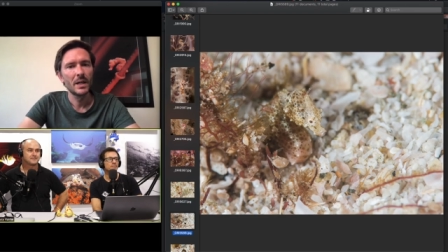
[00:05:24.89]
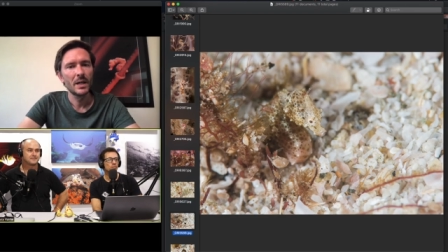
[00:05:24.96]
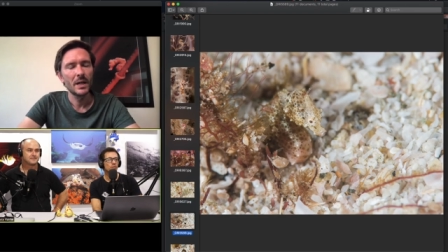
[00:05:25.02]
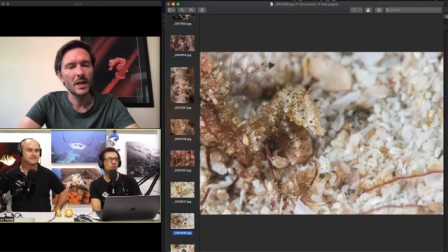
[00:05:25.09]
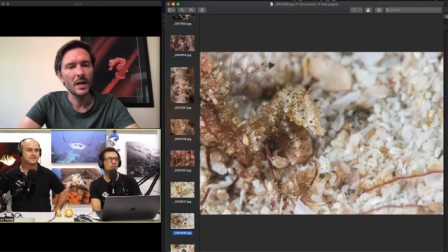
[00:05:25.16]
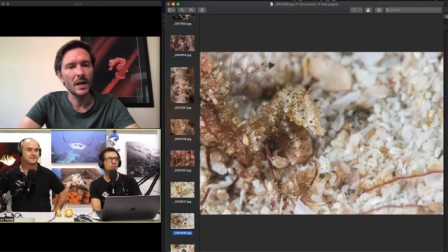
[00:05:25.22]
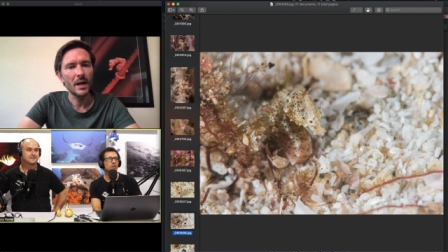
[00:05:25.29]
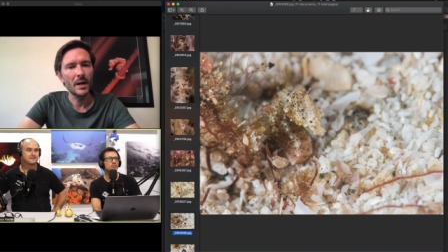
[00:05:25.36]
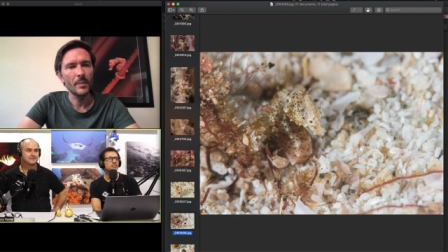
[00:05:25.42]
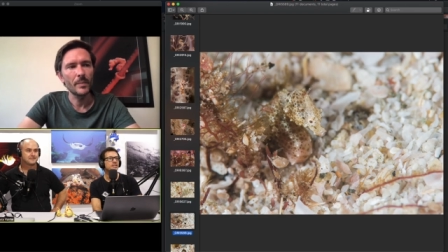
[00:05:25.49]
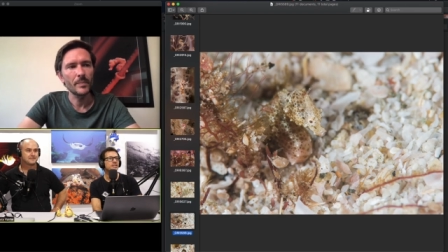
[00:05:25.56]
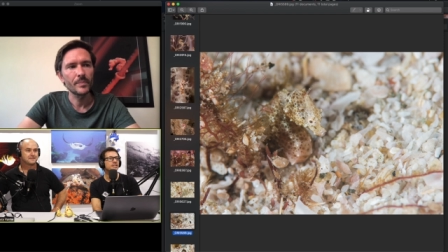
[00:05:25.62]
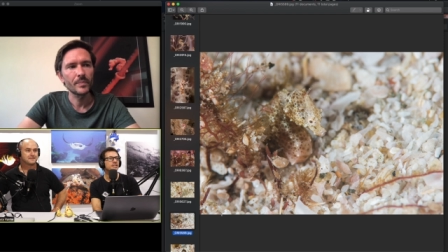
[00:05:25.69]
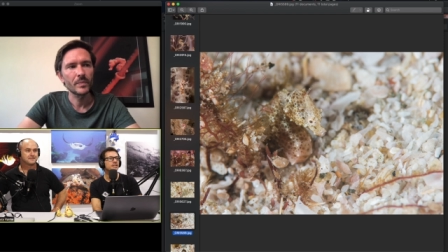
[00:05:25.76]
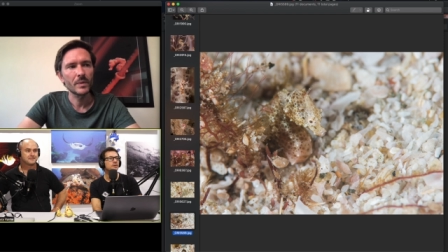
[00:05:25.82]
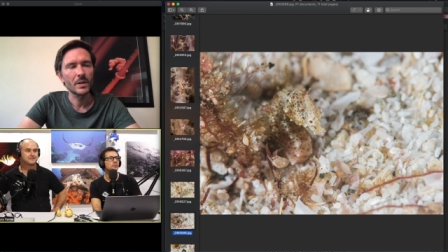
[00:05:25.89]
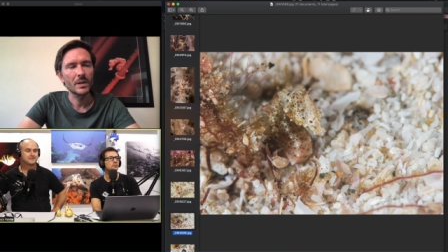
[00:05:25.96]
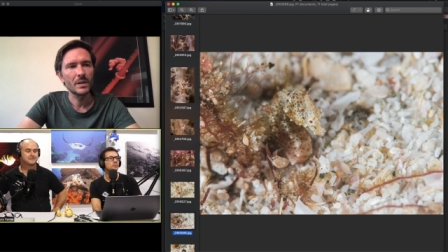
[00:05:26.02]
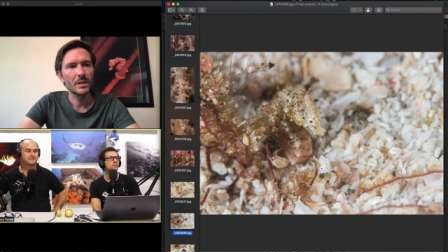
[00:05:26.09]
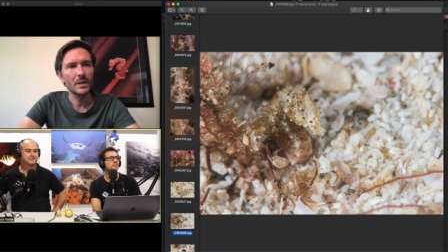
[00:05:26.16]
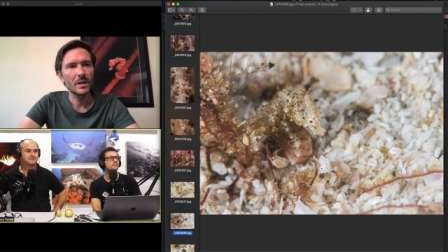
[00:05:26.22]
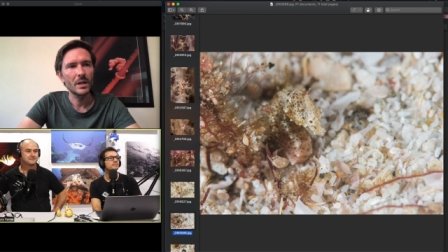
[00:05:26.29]
we are watching um, it now
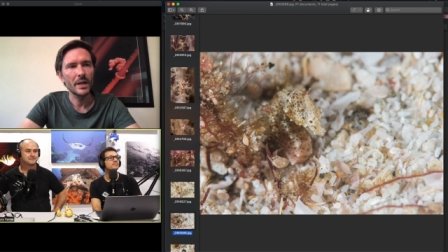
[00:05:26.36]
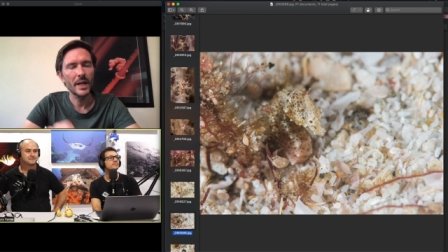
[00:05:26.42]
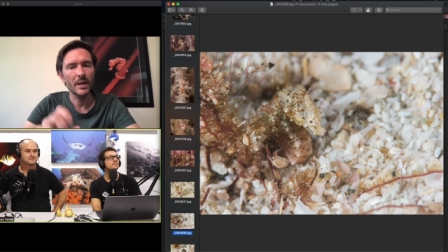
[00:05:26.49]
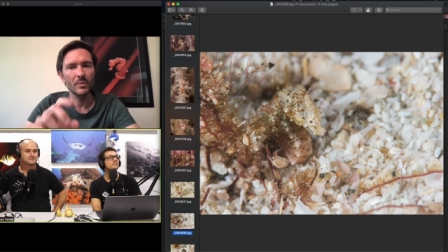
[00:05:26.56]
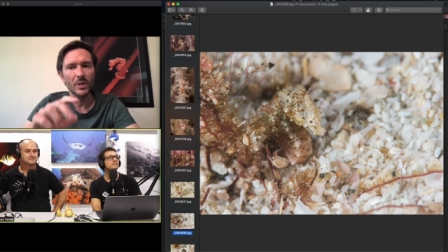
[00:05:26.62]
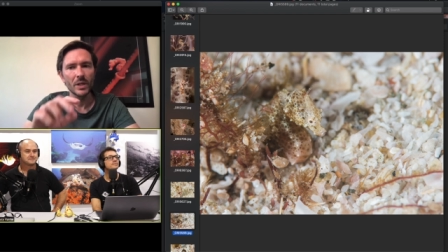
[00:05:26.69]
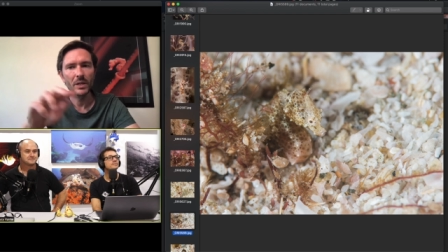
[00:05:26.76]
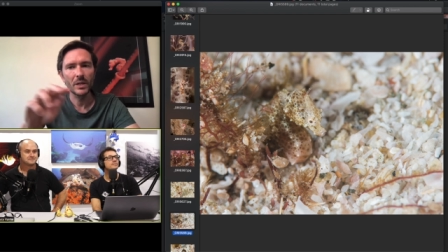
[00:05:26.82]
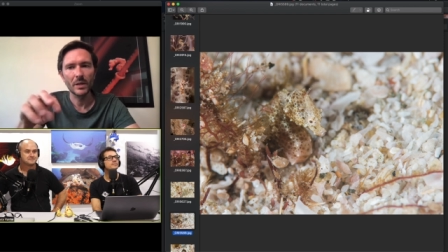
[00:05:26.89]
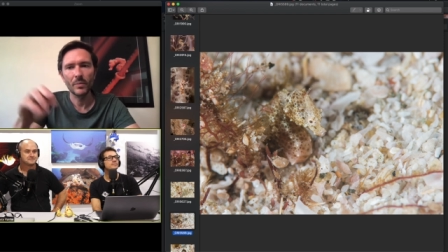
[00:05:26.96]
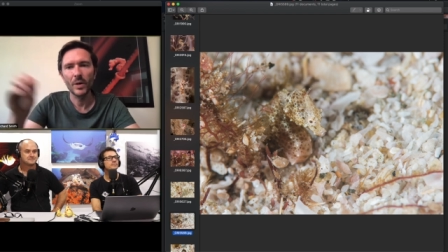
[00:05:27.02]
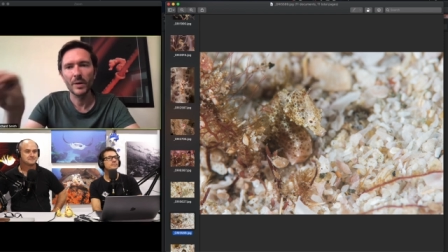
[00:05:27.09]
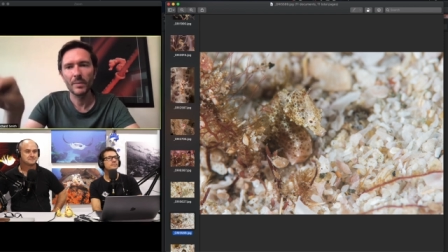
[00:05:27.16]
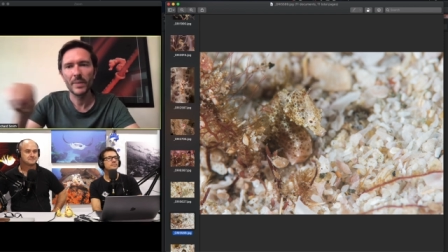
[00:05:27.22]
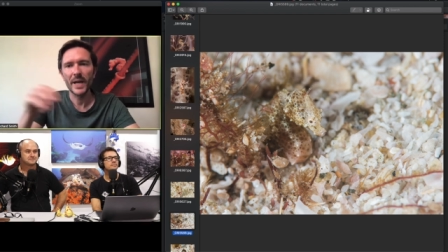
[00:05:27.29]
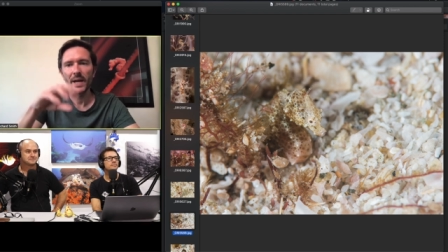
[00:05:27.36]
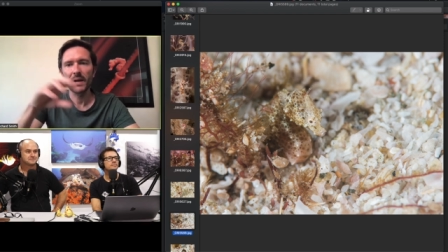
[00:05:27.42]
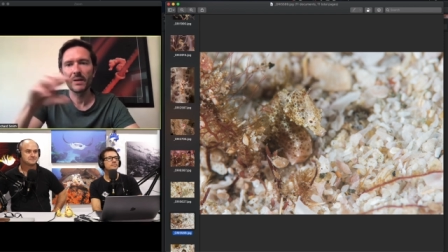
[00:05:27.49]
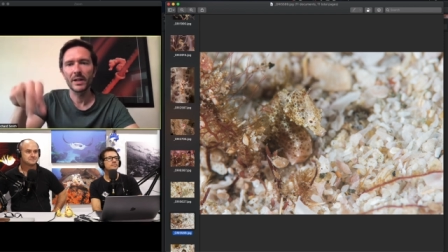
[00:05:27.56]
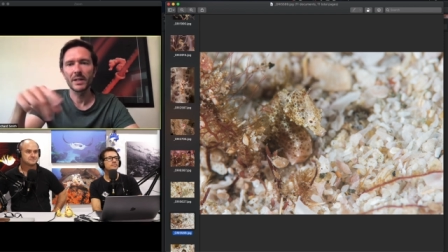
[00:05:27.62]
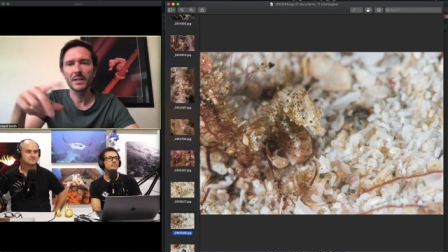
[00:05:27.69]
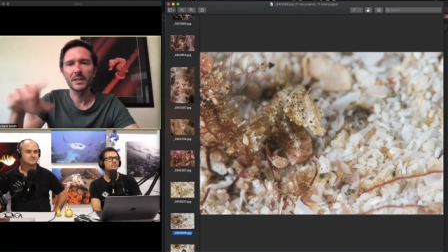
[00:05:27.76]
they were one pair
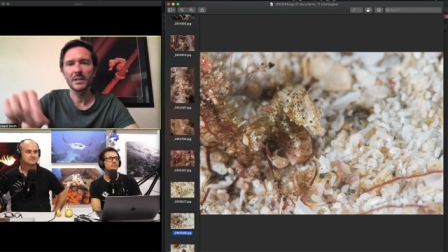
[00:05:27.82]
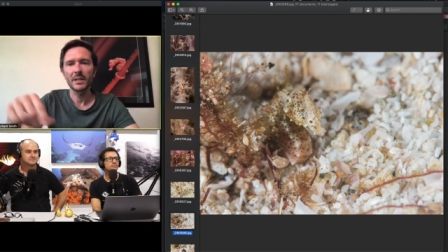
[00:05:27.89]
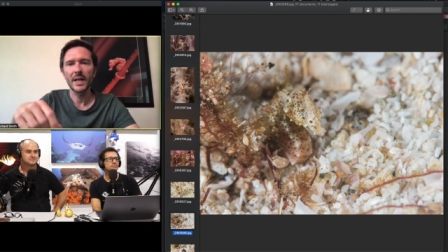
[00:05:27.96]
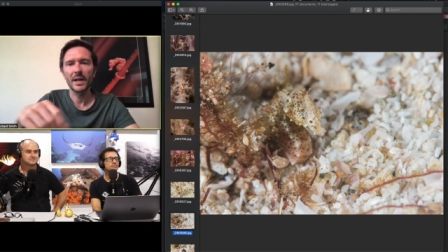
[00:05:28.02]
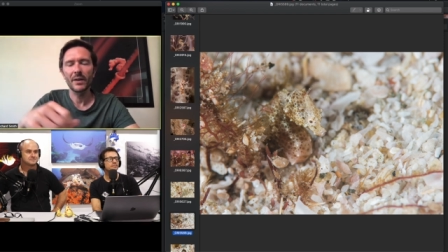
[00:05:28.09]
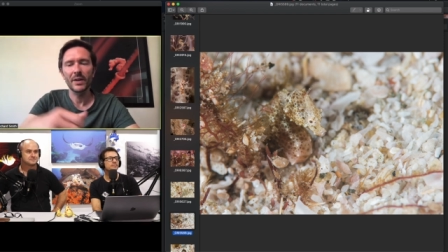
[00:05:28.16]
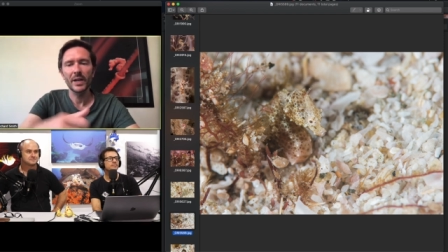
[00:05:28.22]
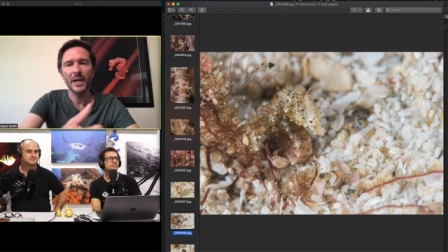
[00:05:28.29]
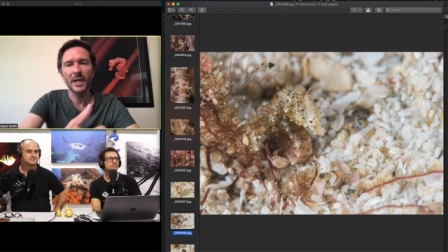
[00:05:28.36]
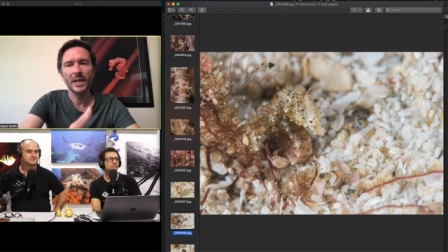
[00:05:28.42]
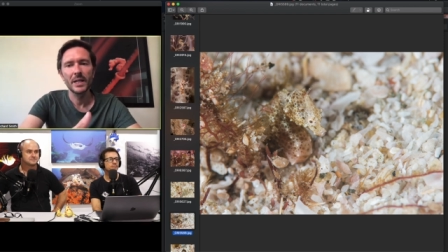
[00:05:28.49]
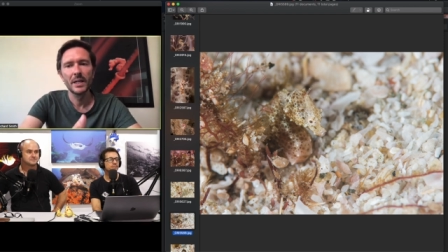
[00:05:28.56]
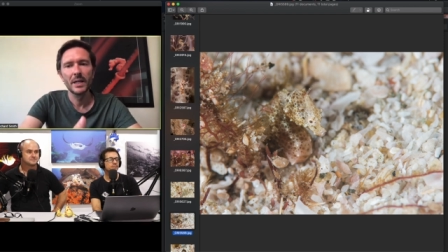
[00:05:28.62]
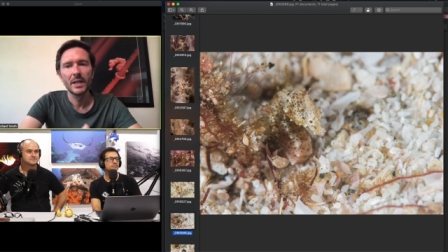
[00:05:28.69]
in a little area